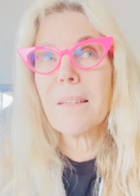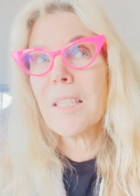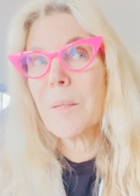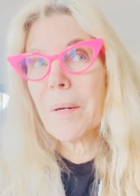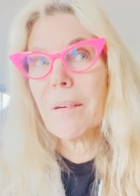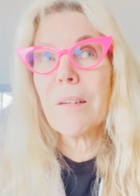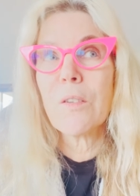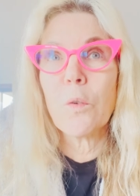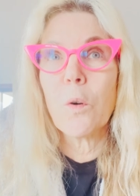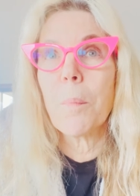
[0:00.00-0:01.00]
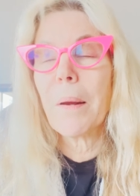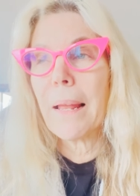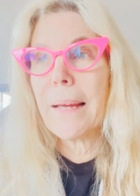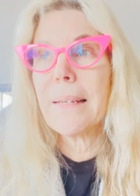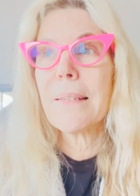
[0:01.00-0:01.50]
spirit or
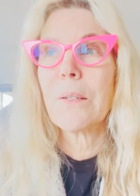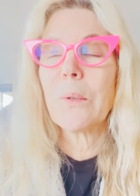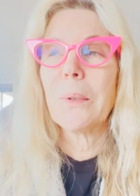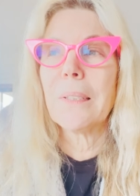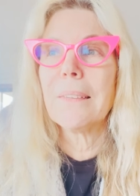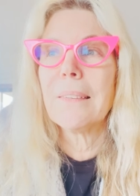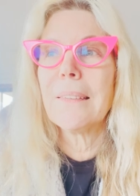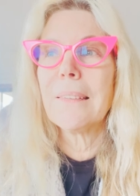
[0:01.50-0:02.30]
place or